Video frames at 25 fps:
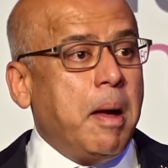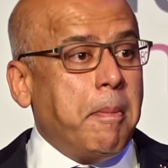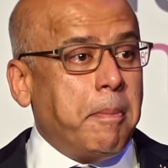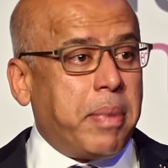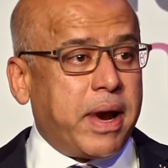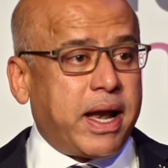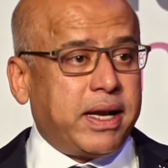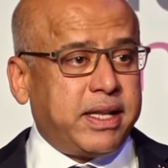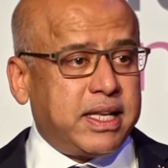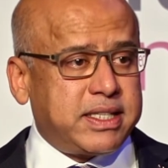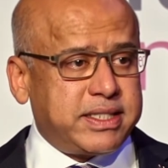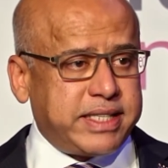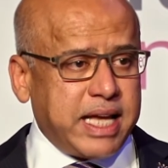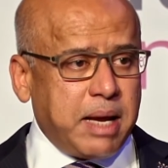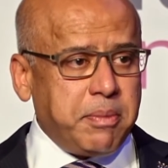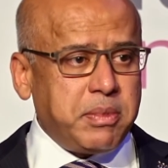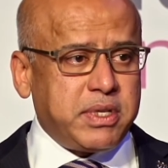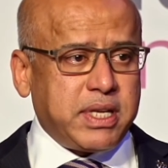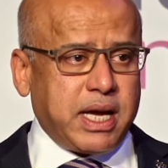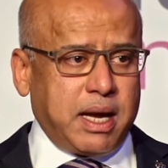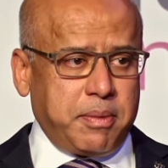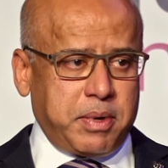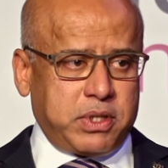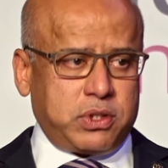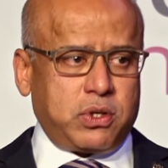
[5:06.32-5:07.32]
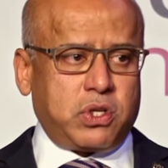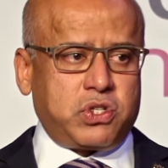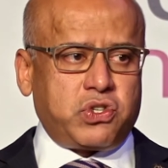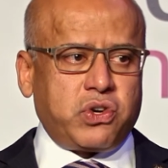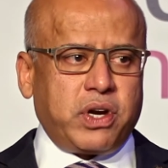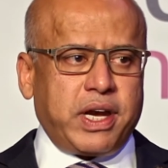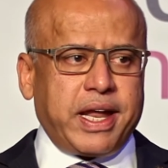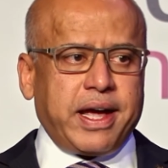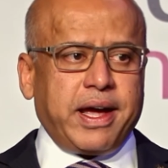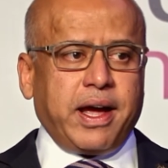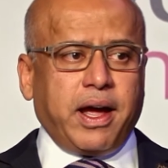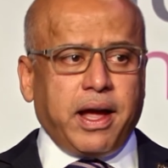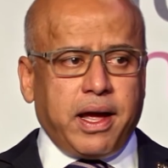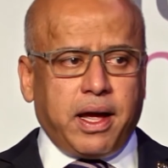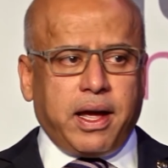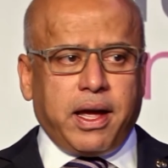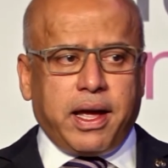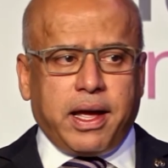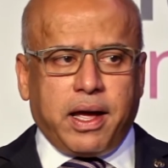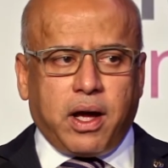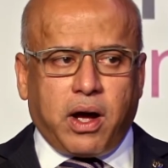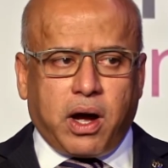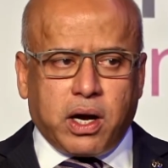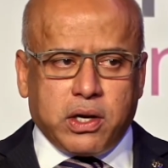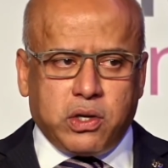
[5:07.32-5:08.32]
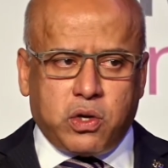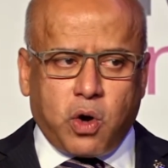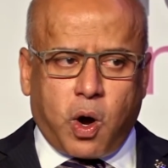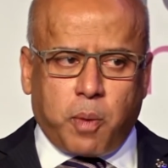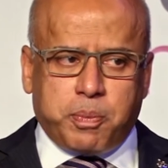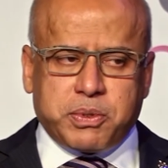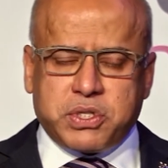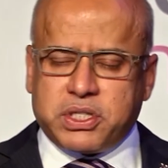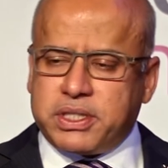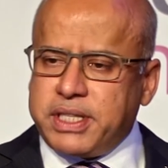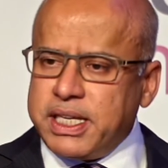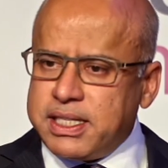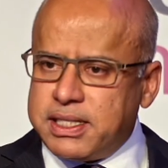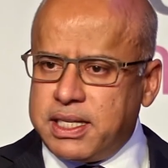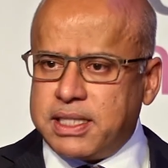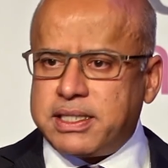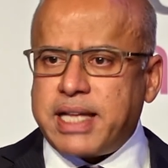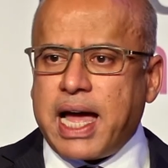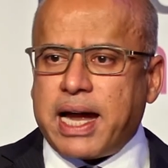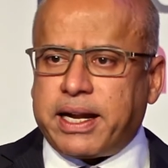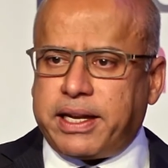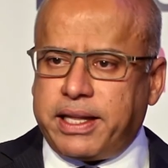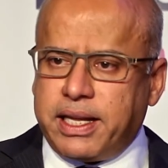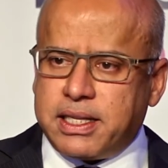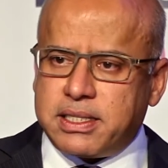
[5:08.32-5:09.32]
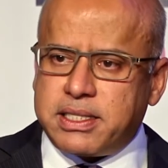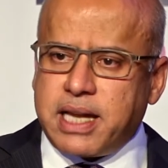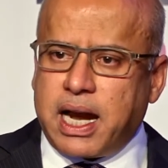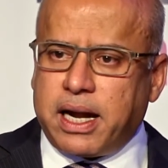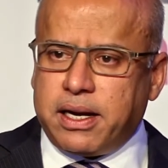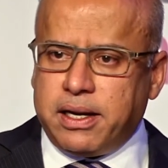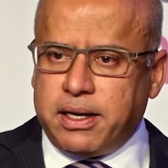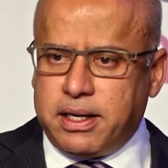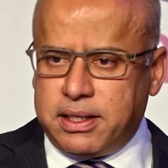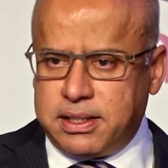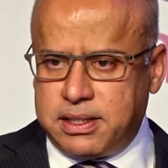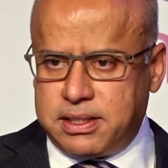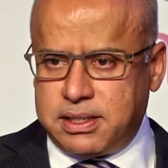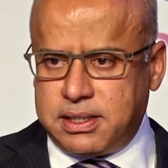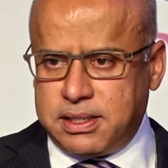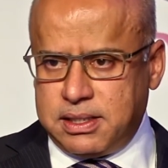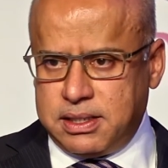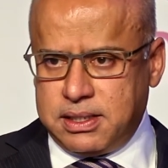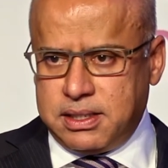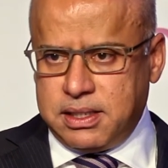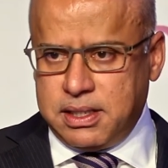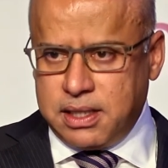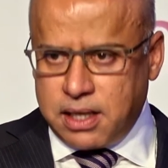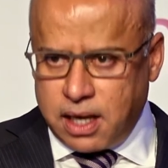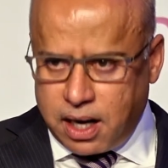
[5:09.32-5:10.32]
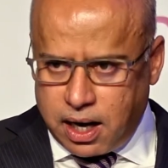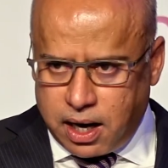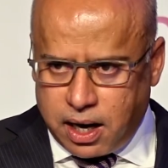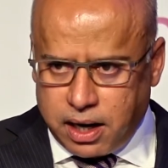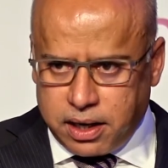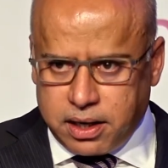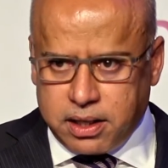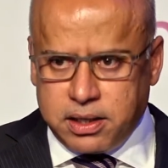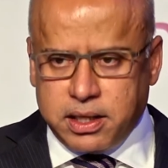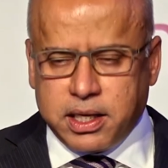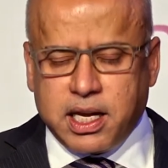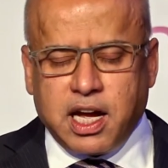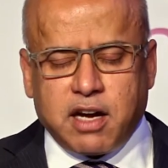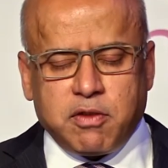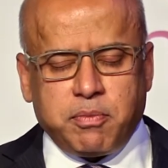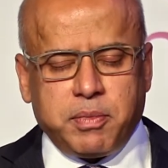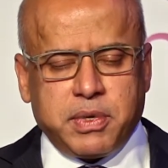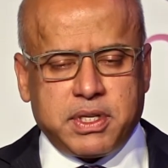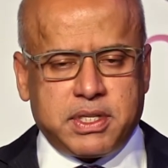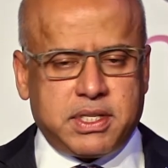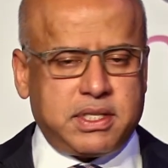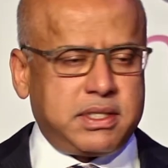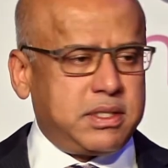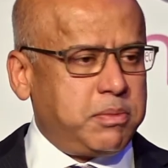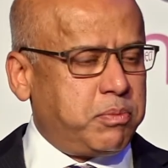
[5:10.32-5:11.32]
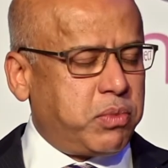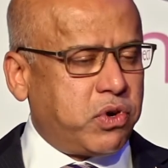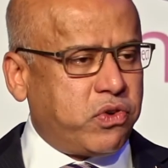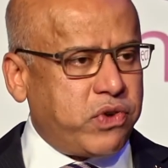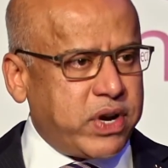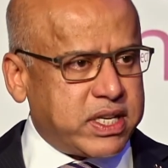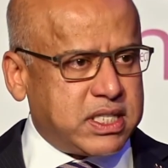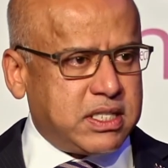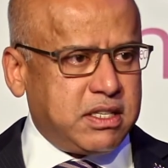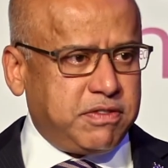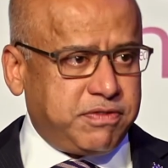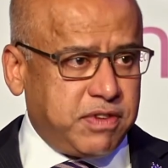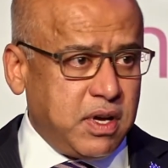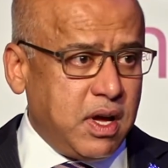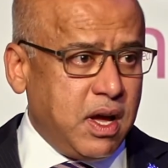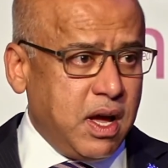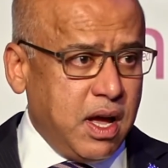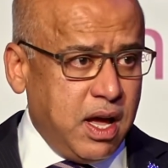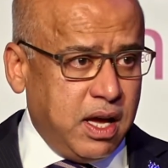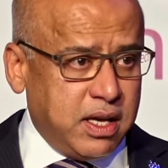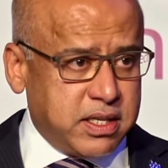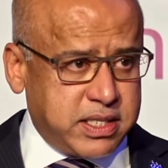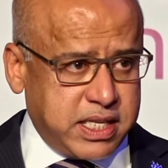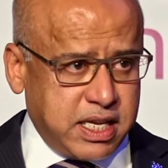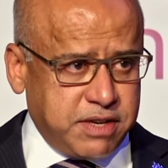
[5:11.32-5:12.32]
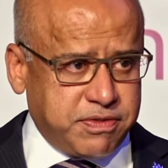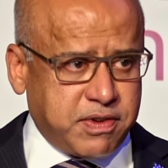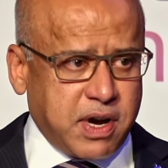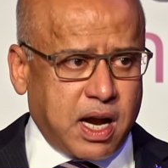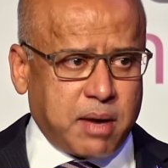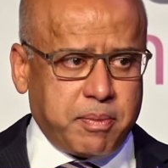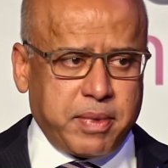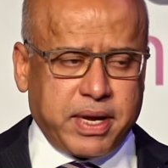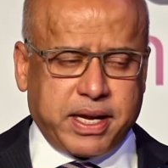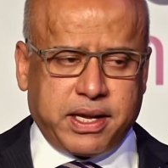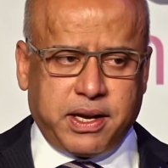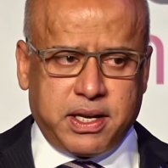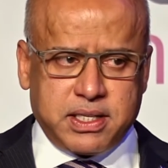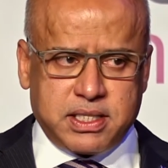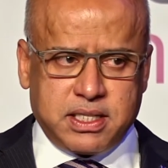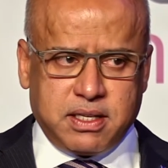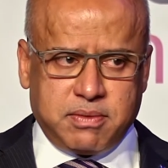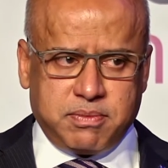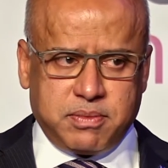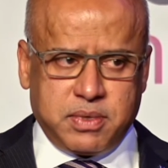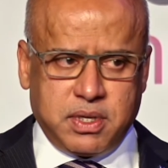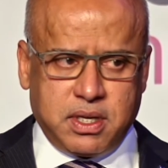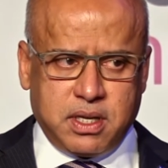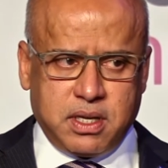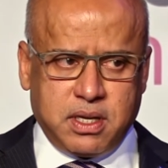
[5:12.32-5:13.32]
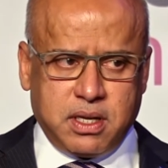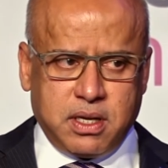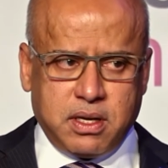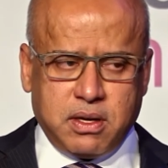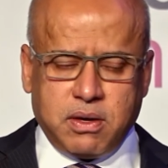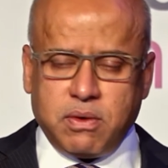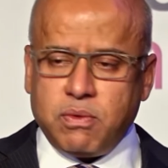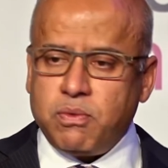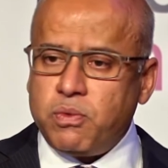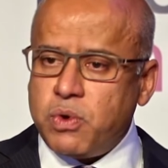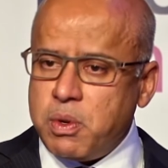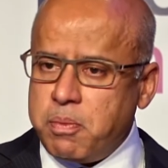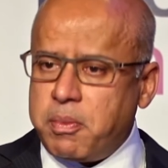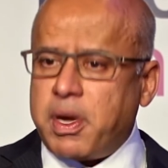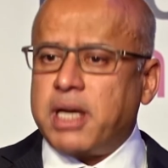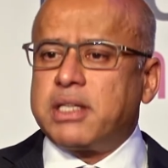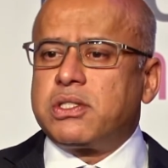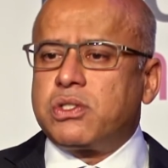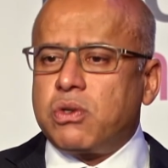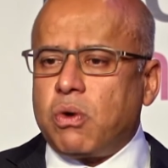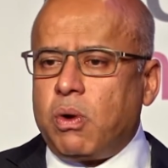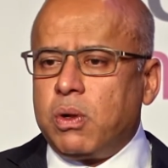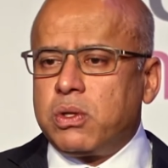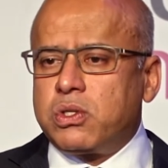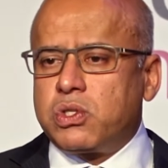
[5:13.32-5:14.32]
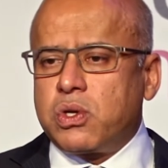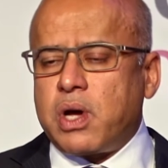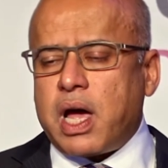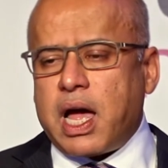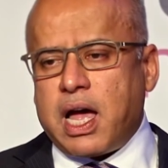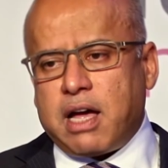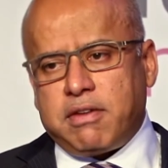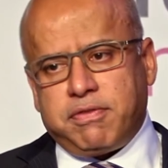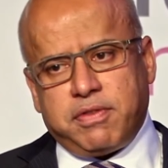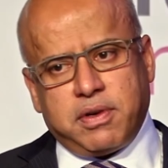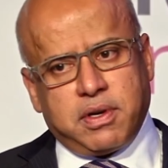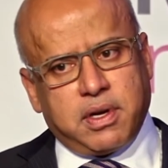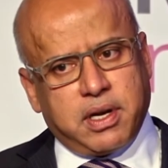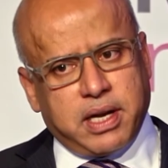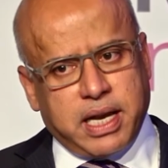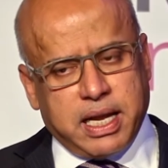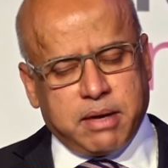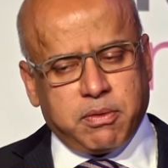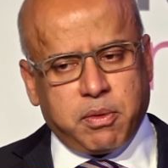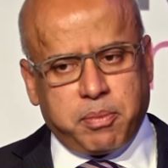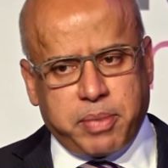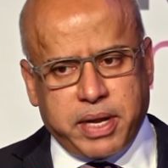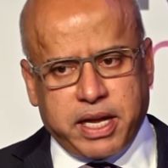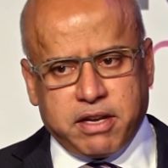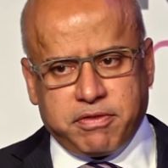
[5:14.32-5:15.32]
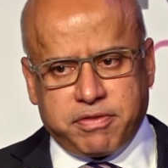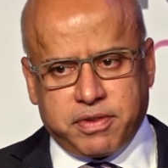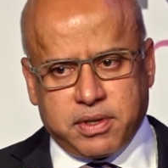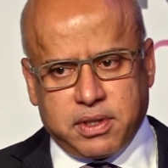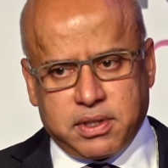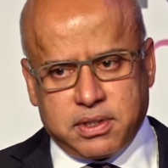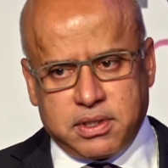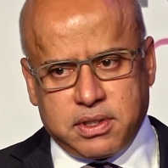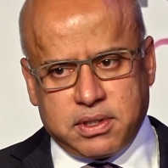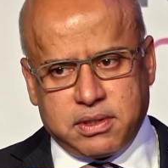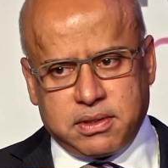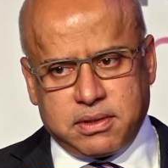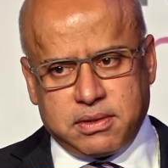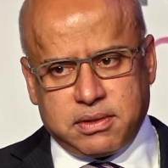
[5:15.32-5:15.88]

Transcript: But at the same time as Australia adopts these exacting standards under the government's progressive safeguard mechanism, we must also have a level playing field.